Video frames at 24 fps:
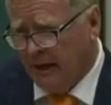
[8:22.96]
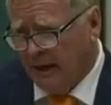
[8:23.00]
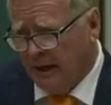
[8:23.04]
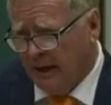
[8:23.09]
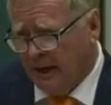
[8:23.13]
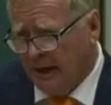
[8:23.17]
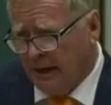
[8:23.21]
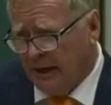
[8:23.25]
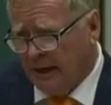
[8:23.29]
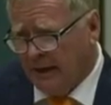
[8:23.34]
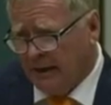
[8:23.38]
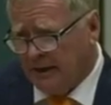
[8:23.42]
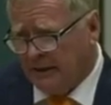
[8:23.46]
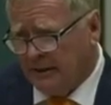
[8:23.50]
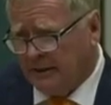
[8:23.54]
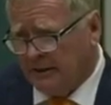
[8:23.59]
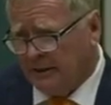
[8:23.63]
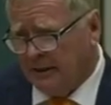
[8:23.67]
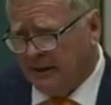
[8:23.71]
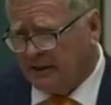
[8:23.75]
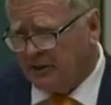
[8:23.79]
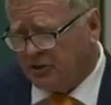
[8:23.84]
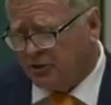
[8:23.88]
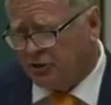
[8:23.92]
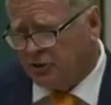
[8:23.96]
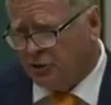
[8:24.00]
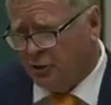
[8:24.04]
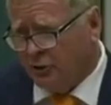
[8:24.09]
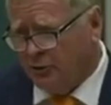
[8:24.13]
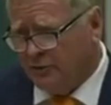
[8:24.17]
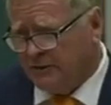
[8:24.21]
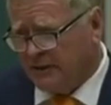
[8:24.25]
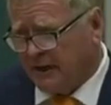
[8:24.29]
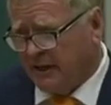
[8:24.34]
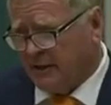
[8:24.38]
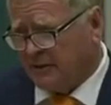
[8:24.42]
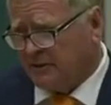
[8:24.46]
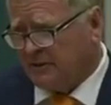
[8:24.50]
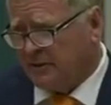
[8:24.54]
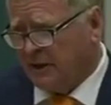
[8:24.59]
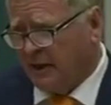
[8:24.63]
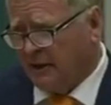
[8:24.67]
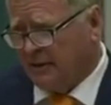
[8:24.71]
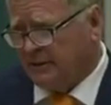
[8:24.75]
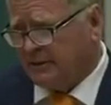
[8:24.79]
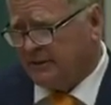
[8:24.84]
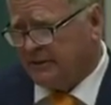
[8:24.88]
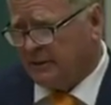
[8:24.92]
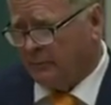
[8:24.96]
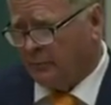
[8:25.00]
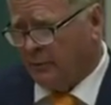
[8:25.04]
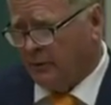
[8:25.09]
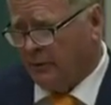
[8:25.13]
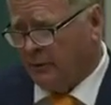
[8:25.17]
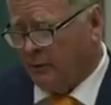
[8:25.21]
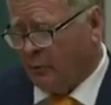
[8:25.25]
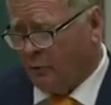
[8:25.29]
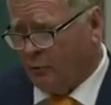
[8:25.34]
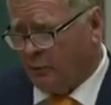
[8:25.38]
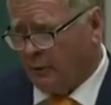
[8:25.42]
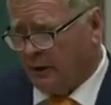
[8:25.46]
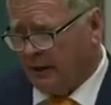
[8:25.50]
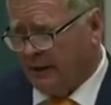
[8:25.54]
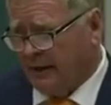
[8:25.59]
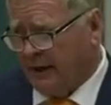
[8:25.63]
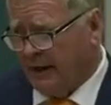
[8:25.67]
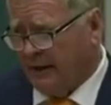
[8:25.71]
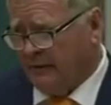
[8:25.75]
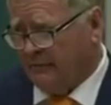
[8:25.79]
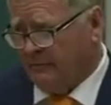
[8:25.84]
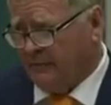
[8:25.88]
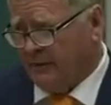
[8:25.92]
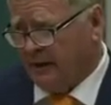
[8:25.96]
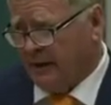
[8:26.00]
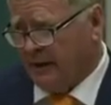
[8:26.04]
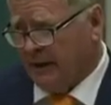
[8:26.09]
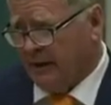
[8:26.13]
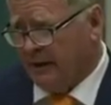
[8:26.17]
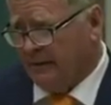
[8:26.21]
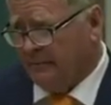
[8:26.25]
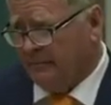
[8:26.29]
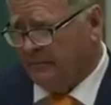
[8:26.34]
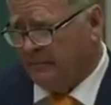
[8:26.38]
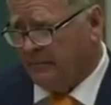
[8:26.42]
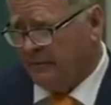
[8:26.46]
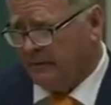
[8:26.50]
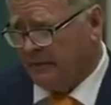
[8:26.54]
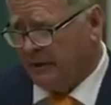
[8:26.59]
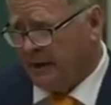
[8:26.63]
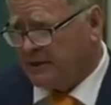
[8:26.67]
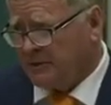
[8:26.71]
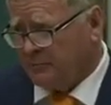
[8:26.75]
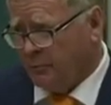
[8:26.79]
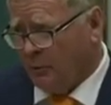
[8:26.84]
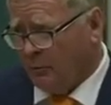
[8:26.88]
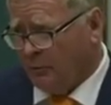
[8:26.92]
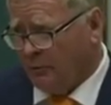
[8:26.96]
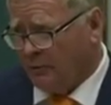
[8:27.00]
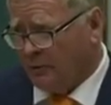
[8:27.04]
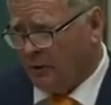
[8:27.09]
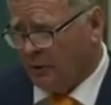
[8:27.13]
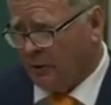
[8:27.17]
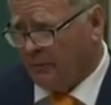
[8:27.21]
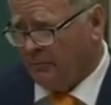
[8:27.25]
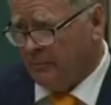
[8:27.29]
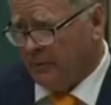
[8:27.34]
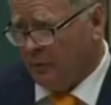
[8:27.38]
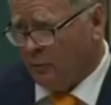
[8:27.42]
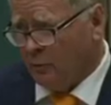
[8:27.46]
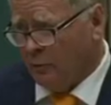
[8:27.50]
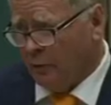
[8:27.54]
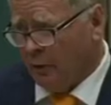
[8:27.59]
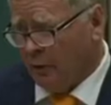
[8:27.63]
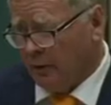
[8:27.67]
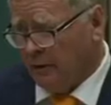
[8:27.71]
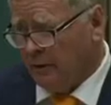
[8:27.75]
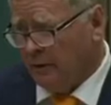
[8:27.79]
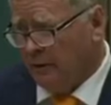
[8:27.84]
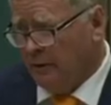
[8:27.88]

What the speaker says: and let's use our talents that we already have here. That's what we've got to build on.